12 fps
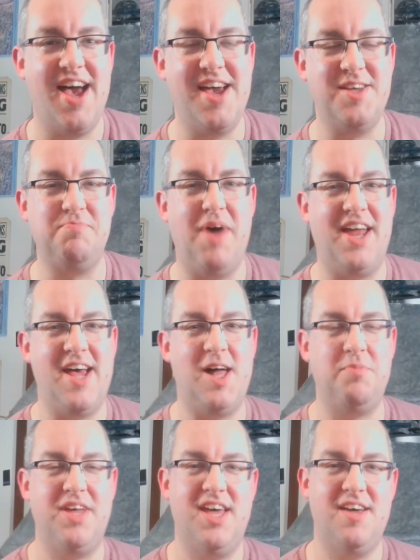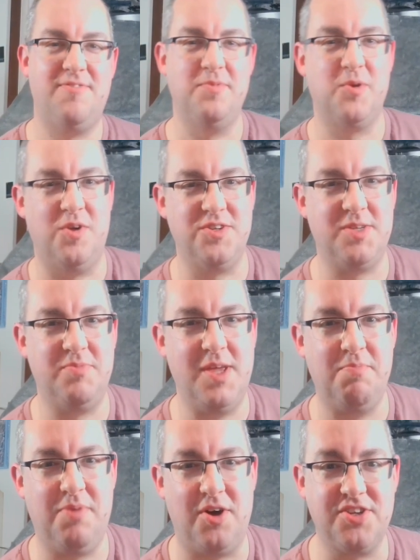Hey, it's Matt and Albie here from the Quantum
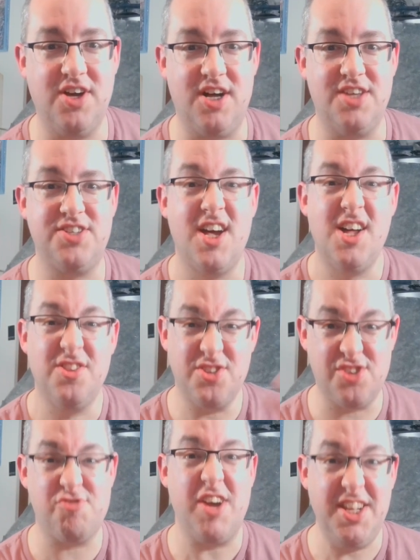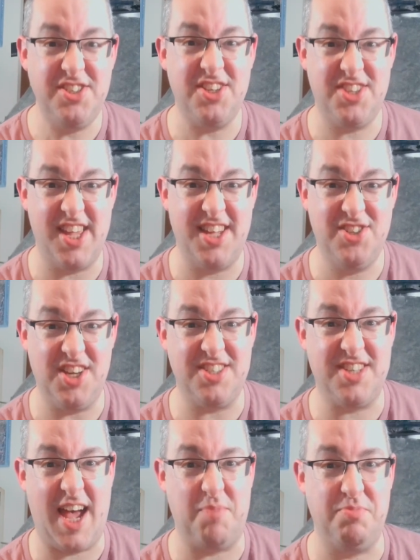Leap Podcast. The strangest thing
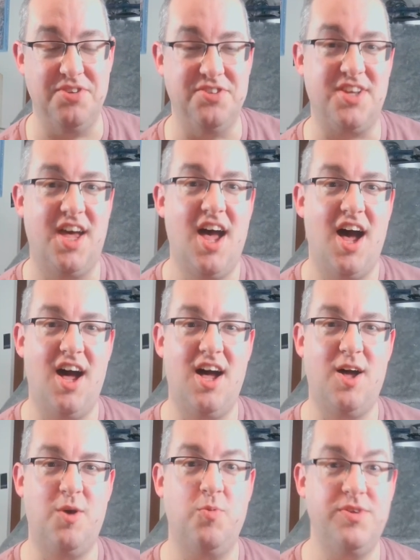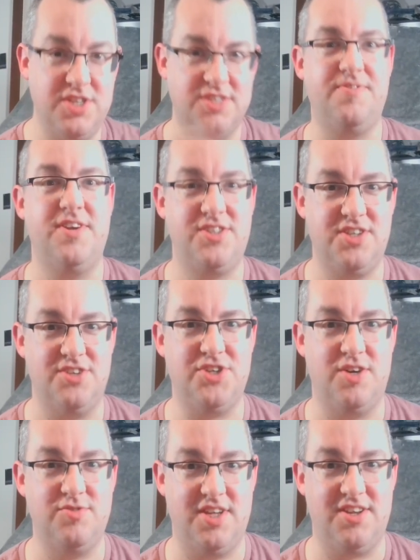just happened. Uh, we just finished our
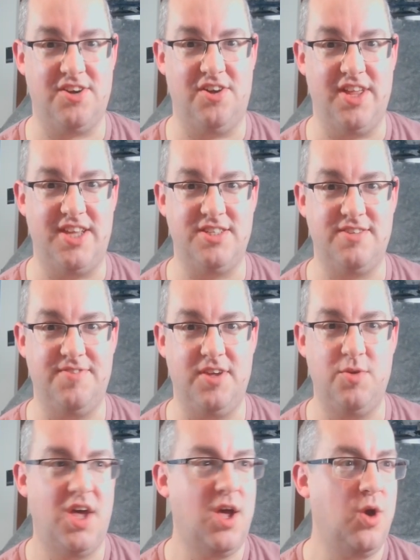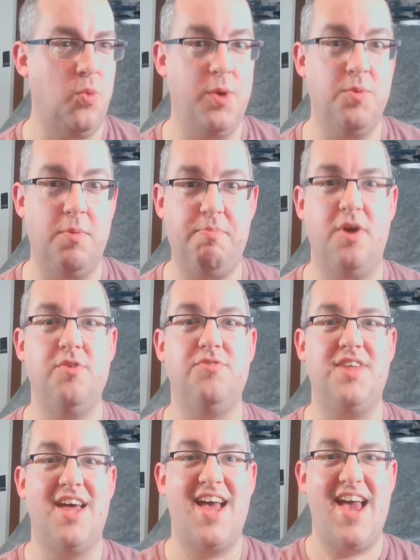Joe Dinical interview. We were
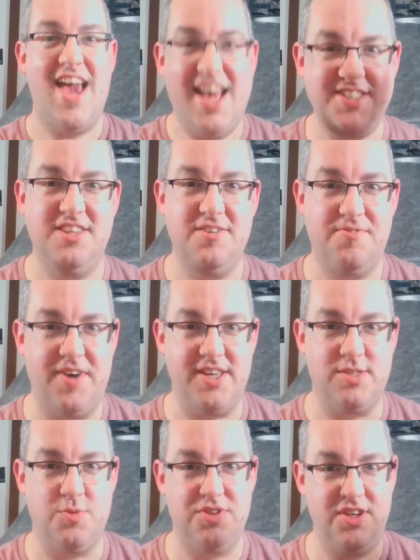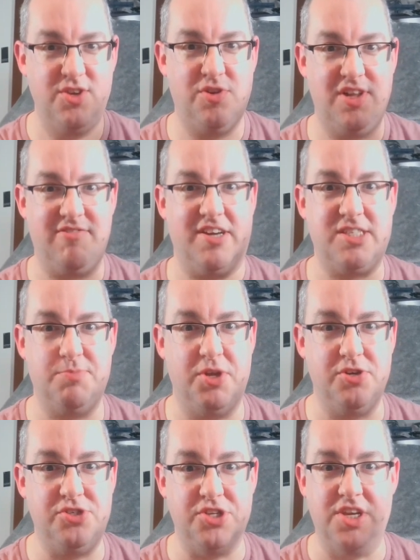both hit in the face with a nuclear
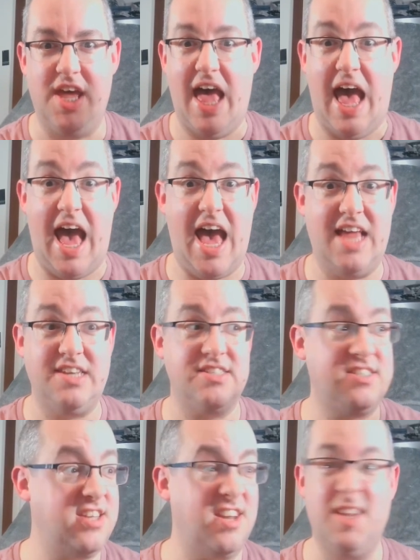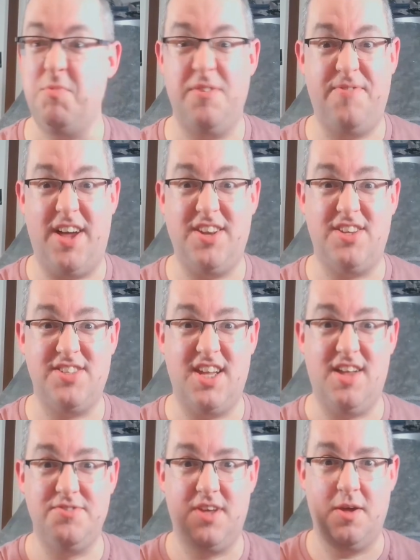explosion, and suddenly we found
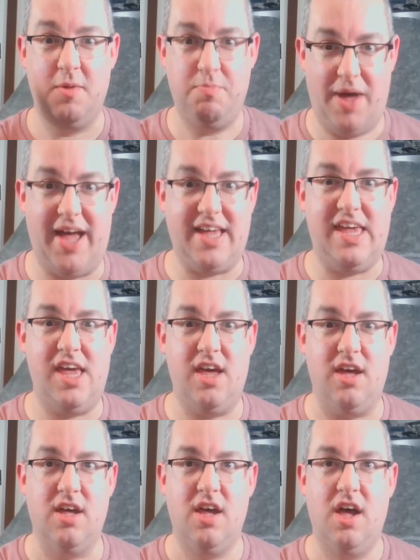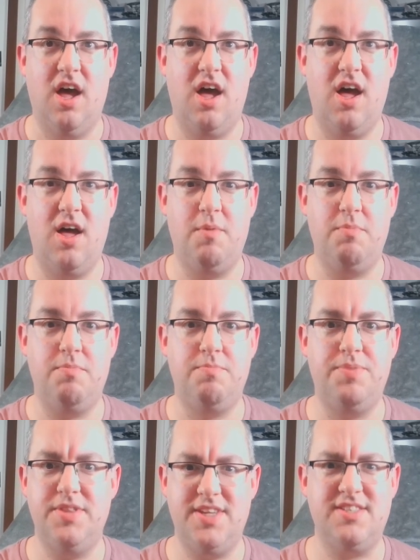ourselves back here. Uh,
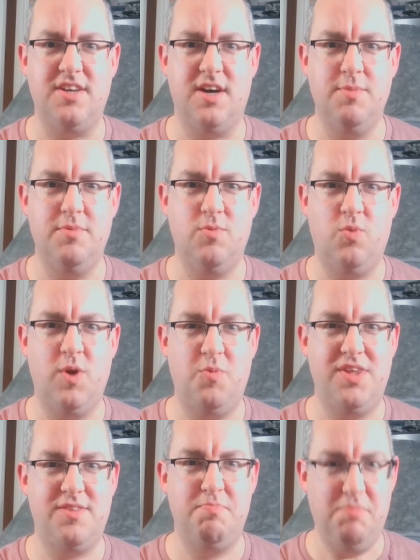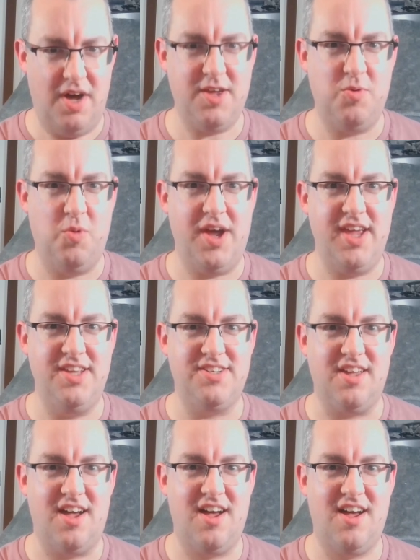but this time, we're with Mike
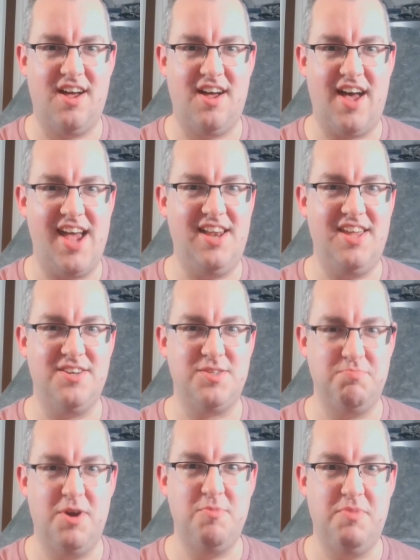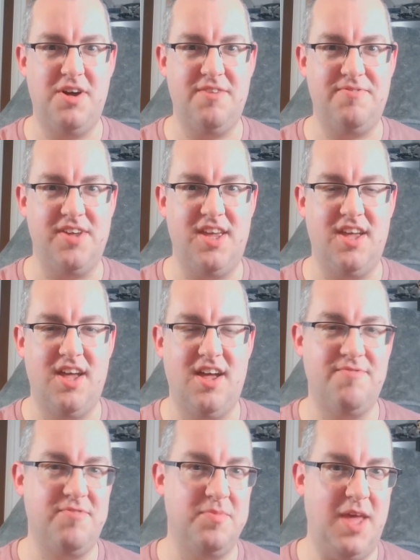Wade, uh, alias Moe Murphy,
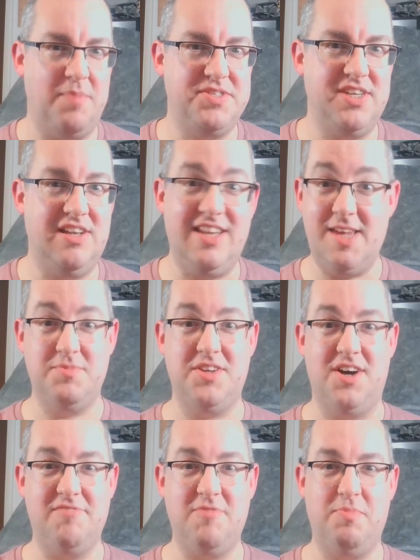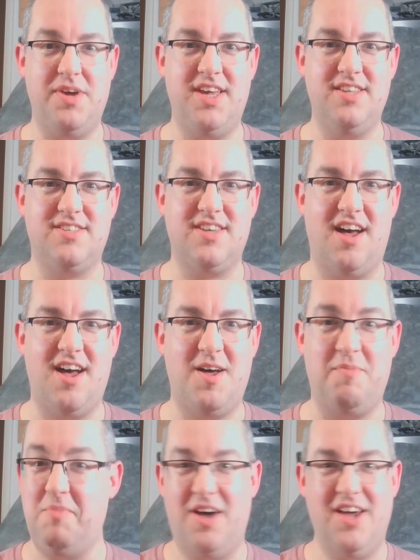from the episode Leap, Die, Repeat. Uh,